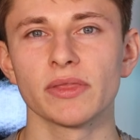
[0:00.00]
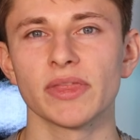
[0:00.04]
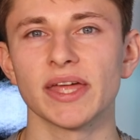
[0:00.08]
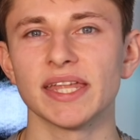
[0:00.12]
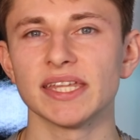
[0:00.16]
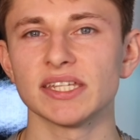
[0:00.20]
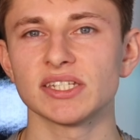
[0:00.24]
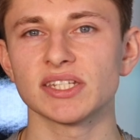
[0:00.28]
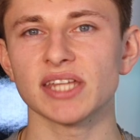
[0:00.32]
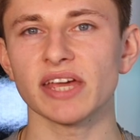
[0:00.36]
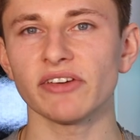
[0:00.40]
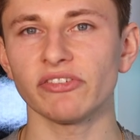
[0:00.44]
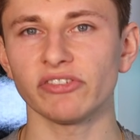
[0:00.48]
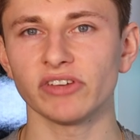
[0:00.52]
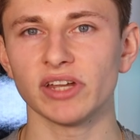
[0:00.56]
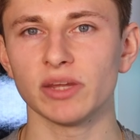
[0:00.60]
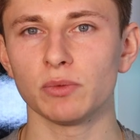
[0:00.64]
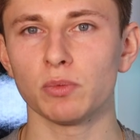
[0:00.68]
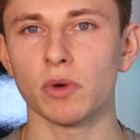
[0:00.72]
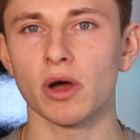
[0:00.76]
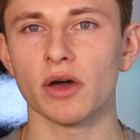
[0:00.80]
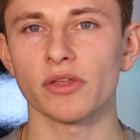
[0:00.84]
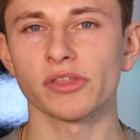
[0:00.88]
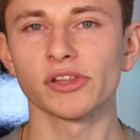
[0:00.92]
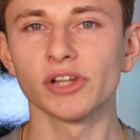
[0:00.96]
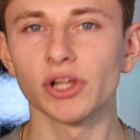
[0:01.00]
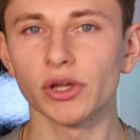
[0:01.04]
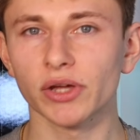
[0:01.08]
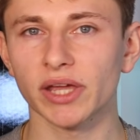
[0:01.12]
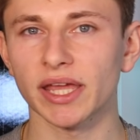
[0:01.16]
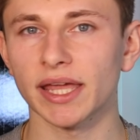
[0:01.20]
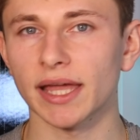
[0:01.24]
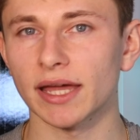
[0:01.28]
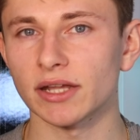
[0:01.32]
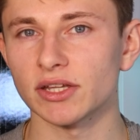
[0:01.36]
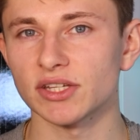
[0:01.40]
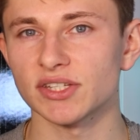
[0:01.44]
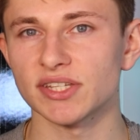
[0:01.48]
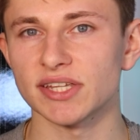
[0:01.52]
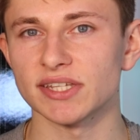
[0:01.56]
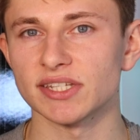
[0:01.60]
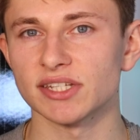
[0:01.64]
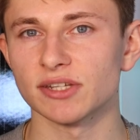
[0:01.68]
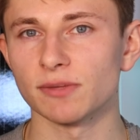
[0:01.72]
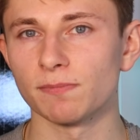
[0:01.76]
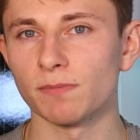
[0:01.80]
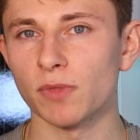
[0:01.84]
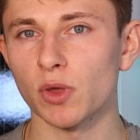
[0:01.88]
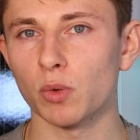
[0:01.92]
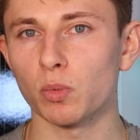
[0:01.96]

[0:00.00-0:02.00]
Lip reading: then it's definitely worth looking at a system